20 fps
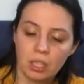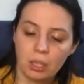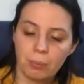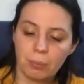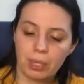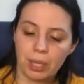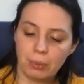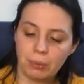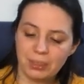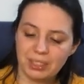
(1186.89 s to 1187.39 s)

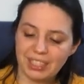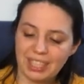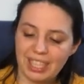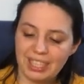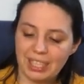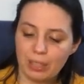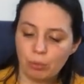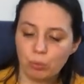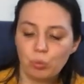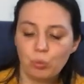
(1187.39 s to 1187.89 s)
But I will say
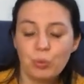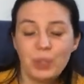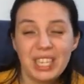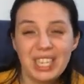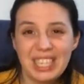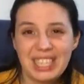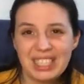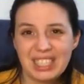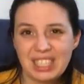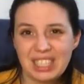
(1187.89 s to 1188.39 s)
they're
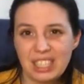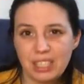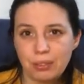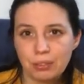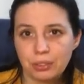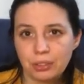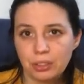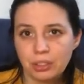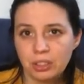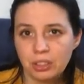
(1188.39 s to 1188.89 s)
really
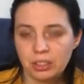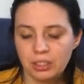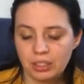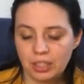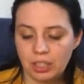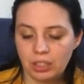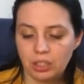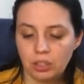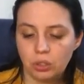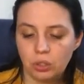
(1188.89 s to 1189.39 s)
stiffer
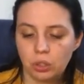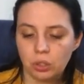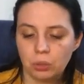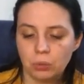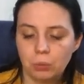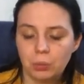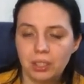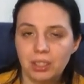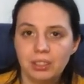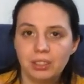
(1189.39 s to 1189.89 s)
than usual
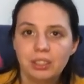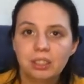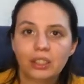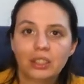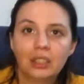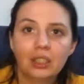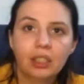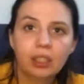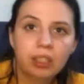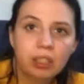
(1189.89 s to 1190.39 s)
ones.
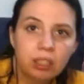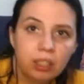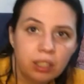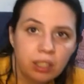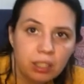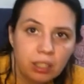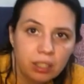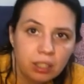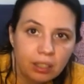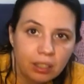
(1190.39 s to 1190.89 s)

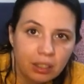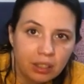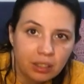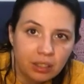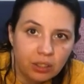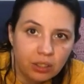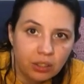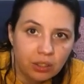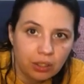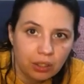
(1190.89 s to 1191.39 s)

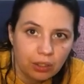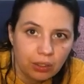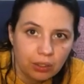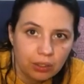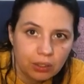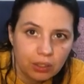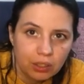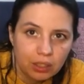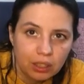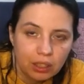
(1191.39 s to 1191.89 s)
You know
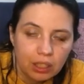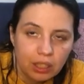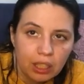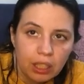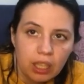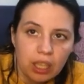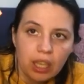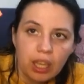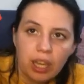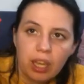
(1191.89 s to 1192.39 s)
those.
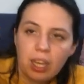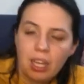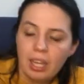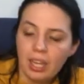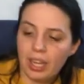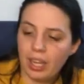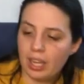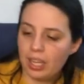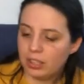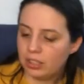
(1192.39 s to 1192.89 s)

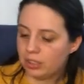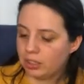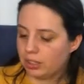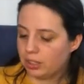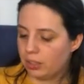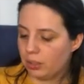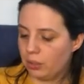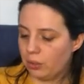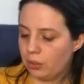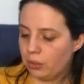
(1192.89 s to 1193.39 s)

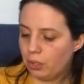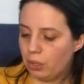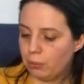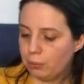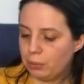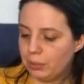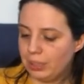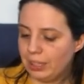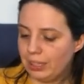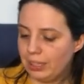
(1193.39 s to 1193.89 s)
So
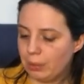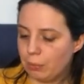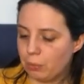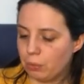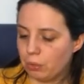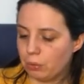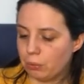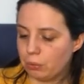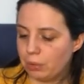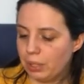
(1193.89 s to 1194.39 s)
hopefully they
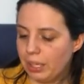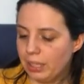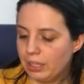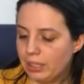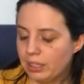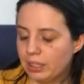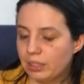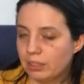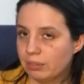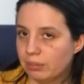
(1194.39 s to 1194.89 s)
won't break.
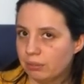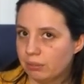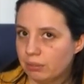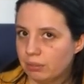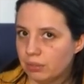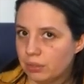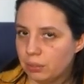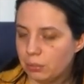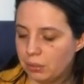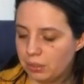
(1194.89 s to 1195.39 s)

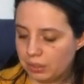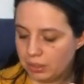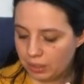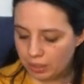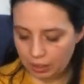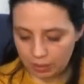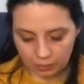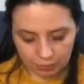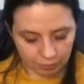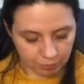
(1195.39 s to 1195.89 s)
We'll see.
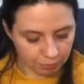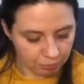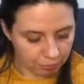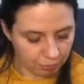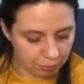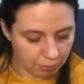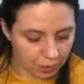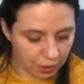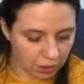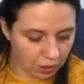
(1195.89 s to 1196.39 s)

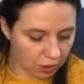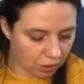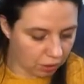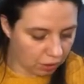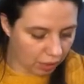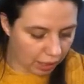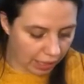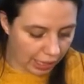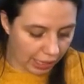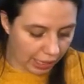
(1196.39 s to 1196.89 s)
But you know,
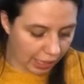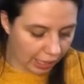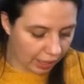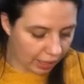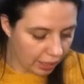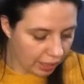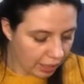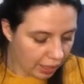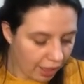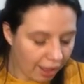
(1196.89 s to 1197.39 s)

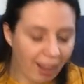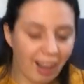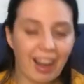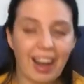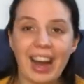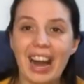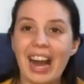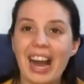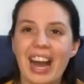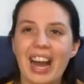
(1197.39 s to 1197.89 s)

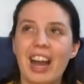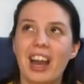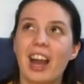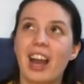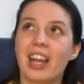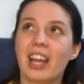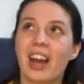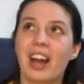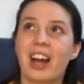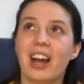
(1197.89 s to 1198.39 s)

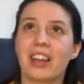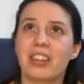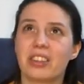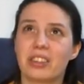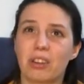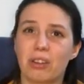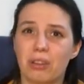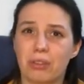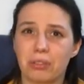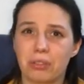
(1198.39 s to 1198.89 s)
I had
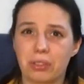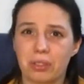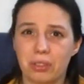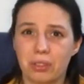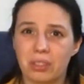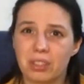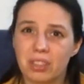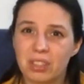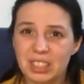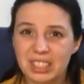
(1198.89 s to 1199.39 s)
over
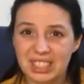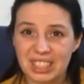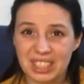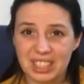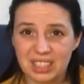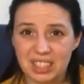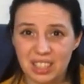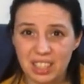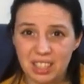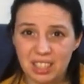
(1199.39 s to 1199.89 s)

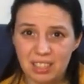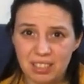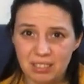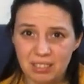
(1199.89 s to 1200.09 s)
60